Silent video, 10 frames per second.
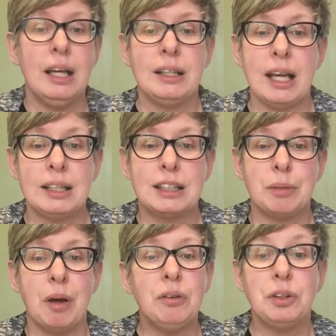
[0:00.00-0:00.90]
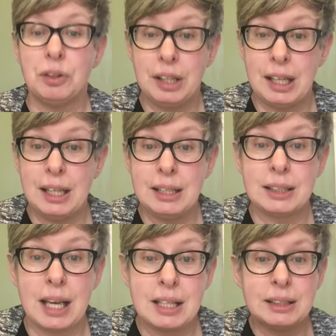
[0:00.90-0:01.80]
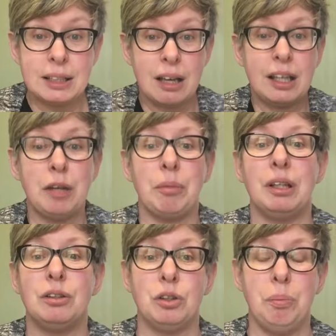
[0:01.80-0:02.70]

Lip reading: Dance him on your knees and tuck him into